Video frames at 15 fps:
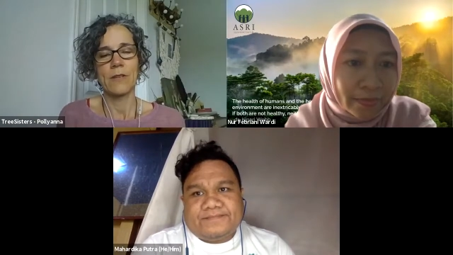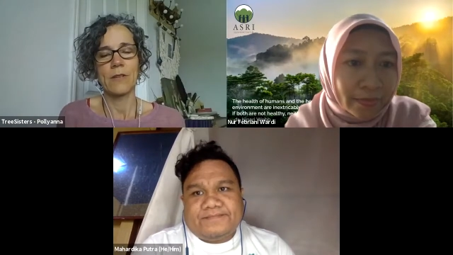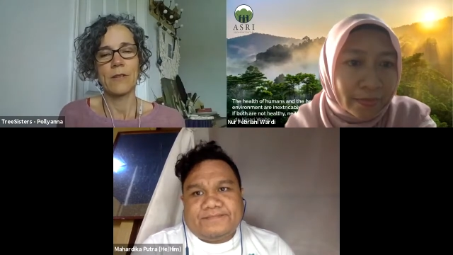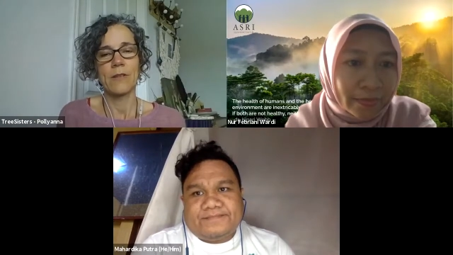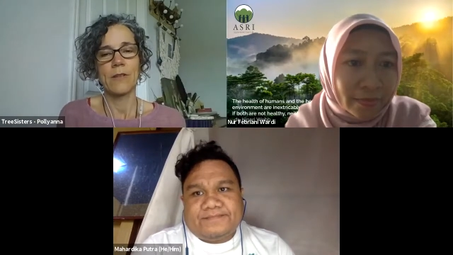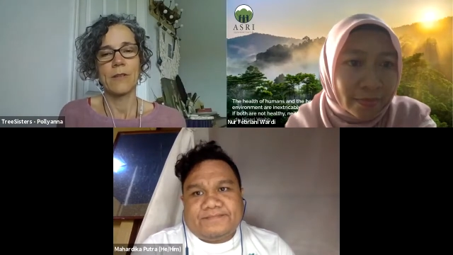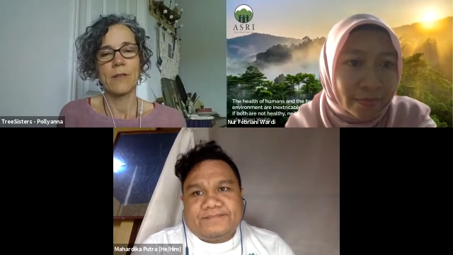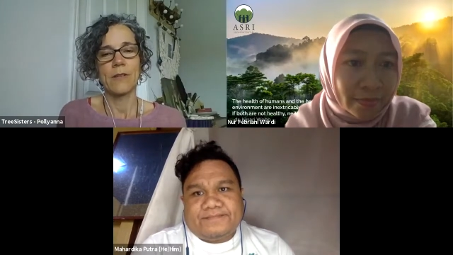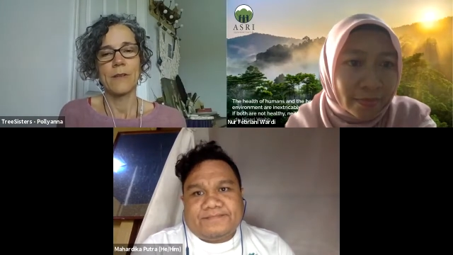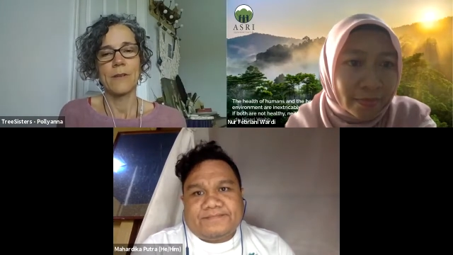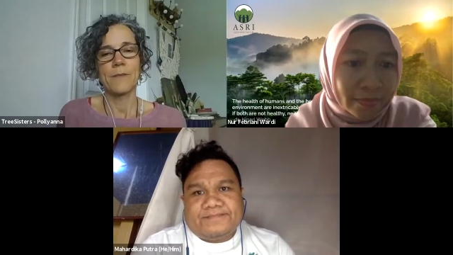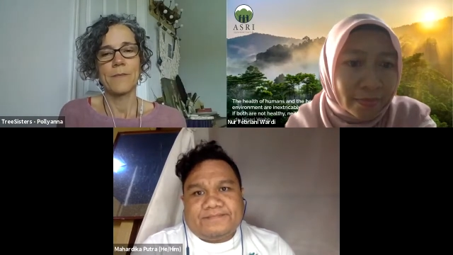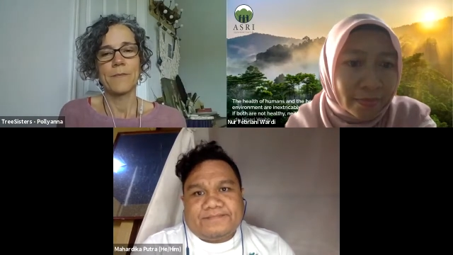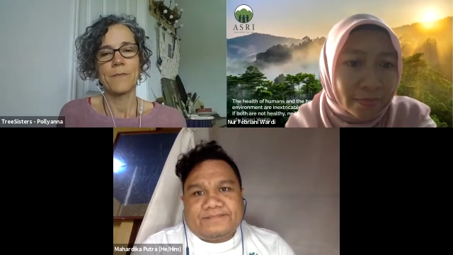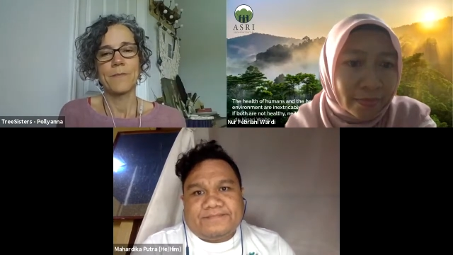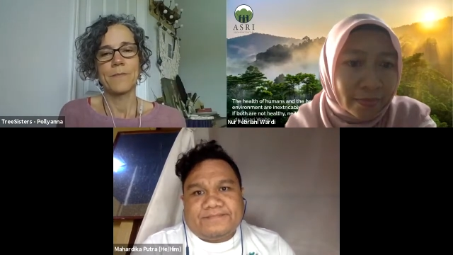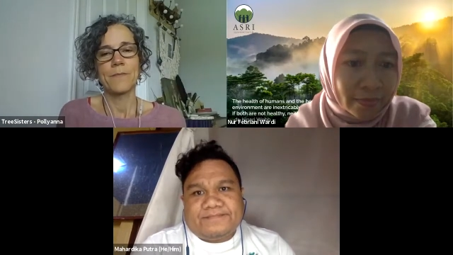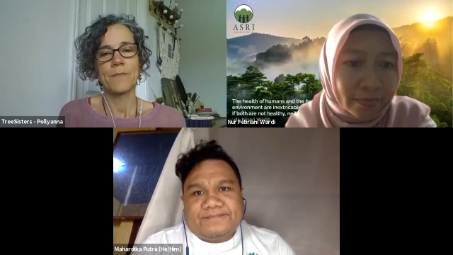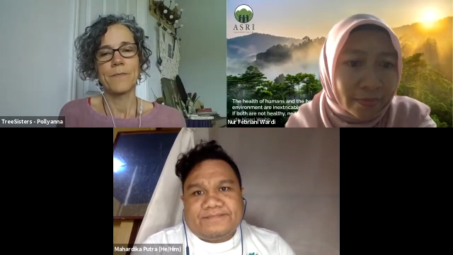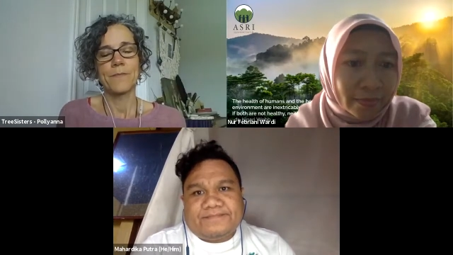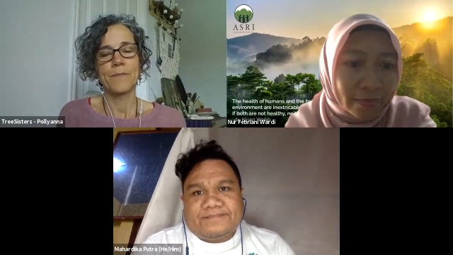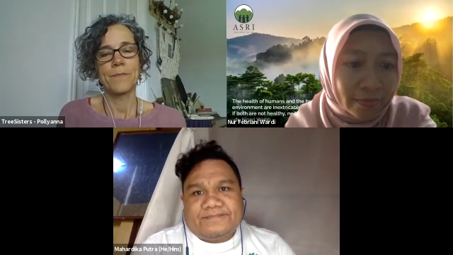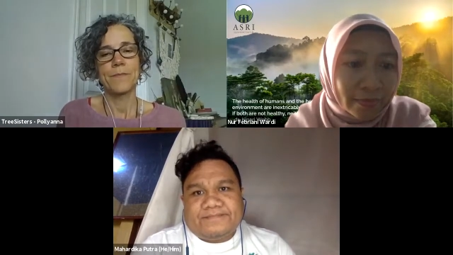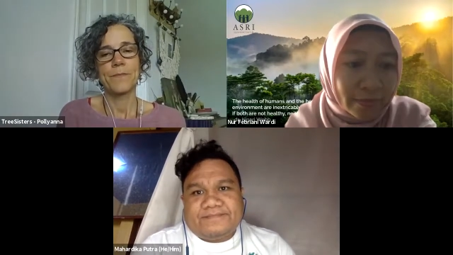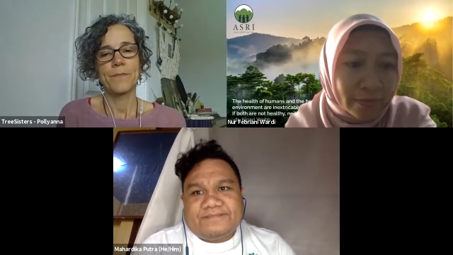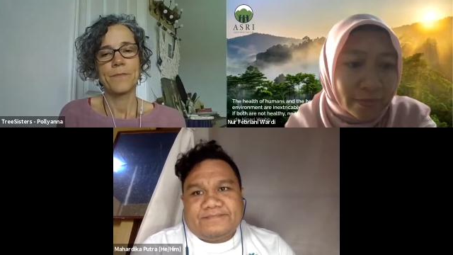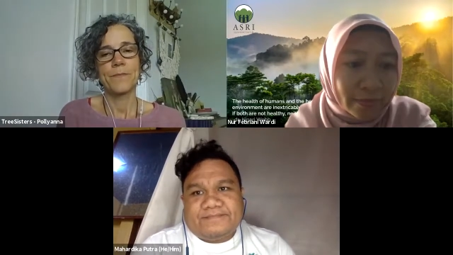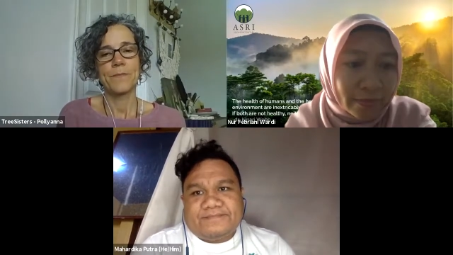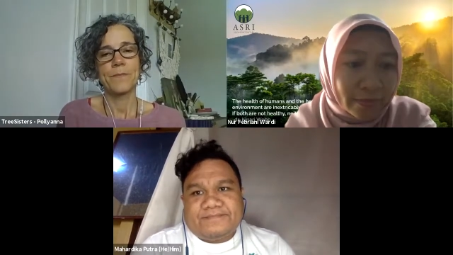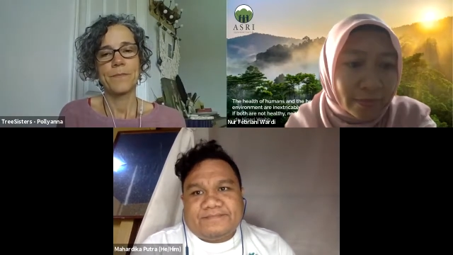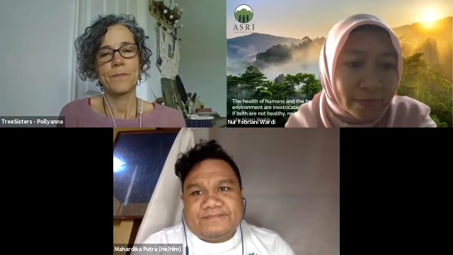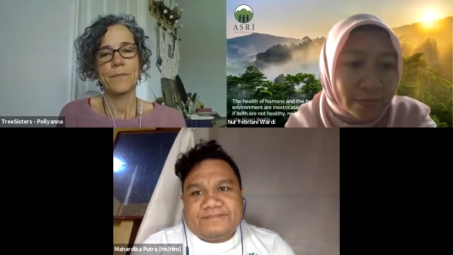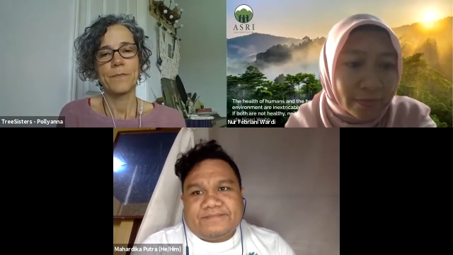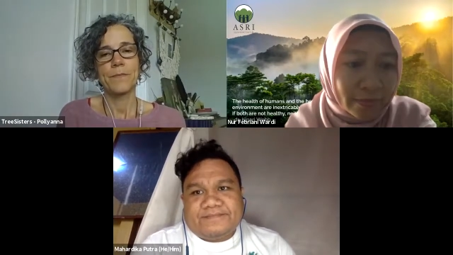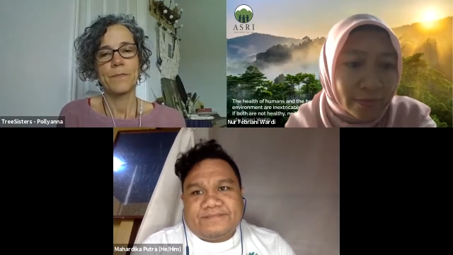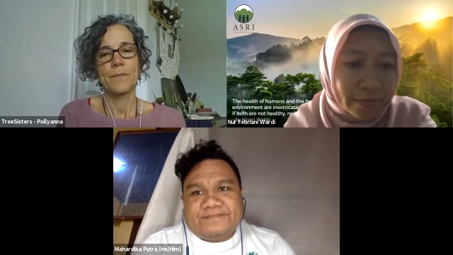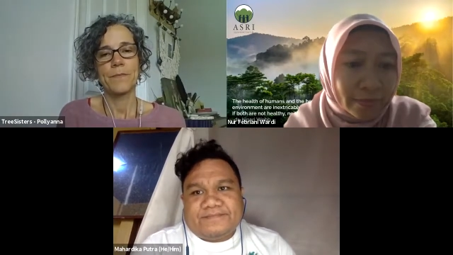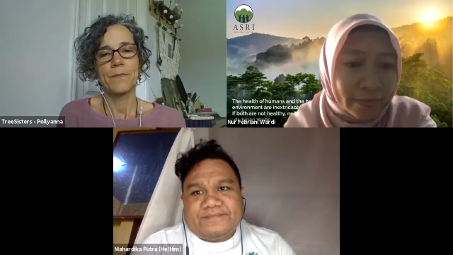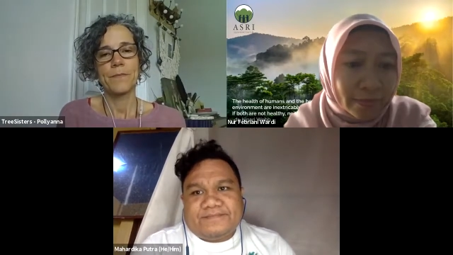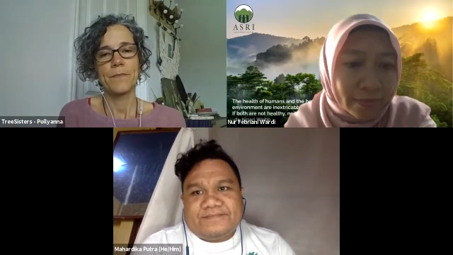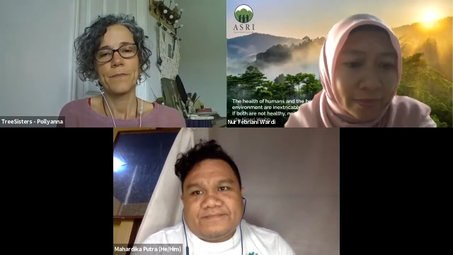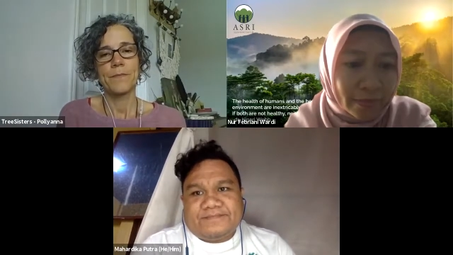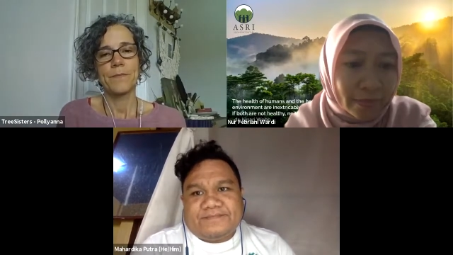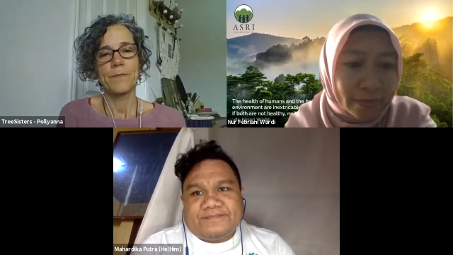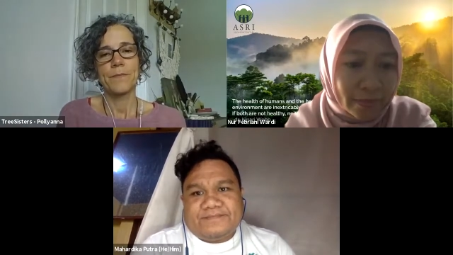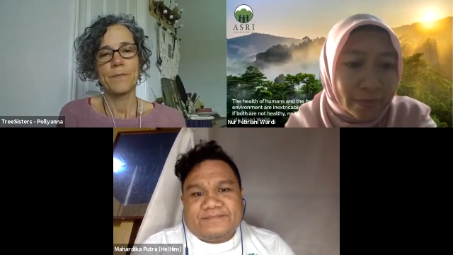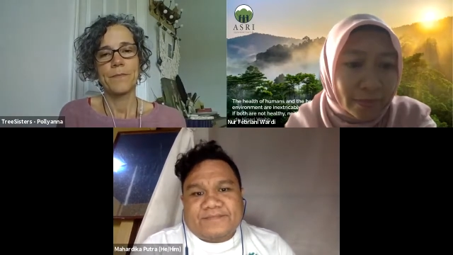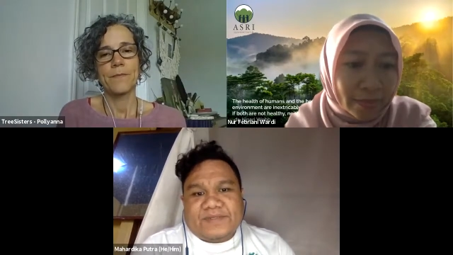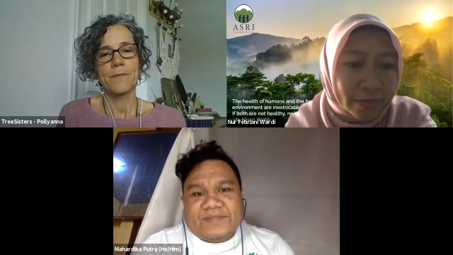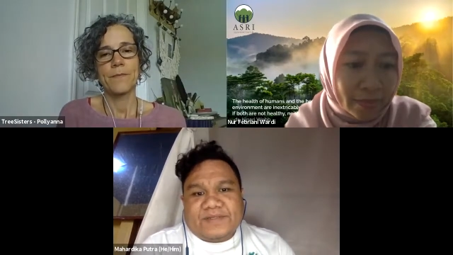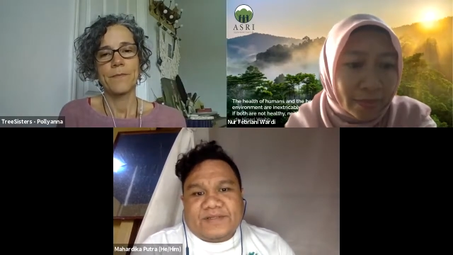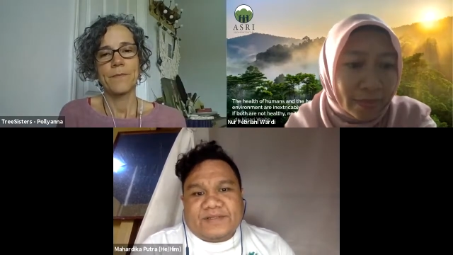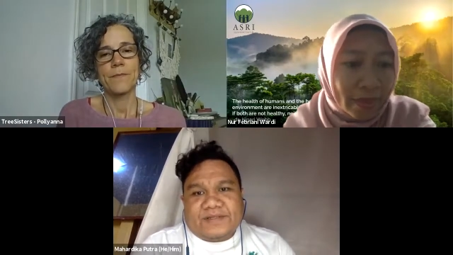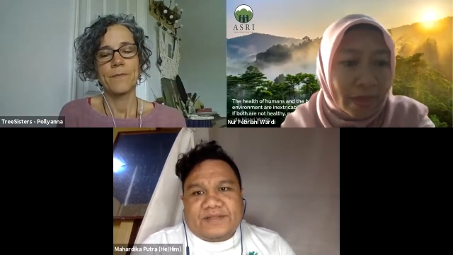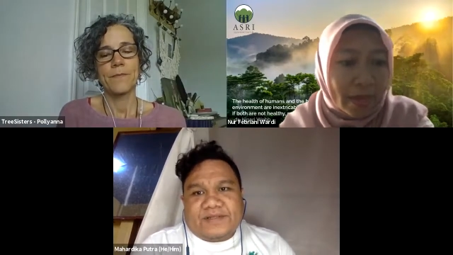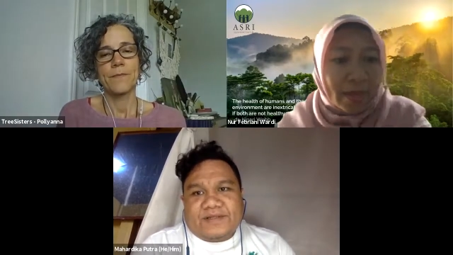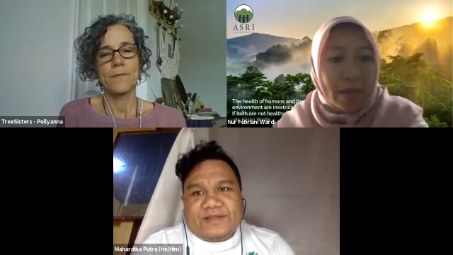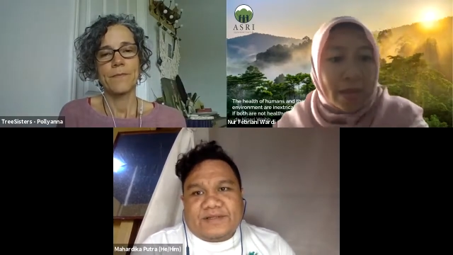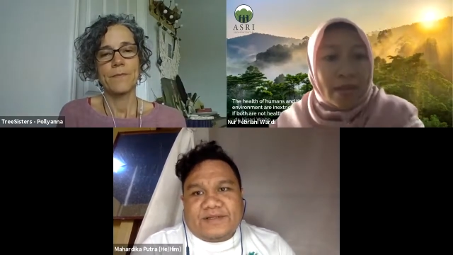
(no one is talking)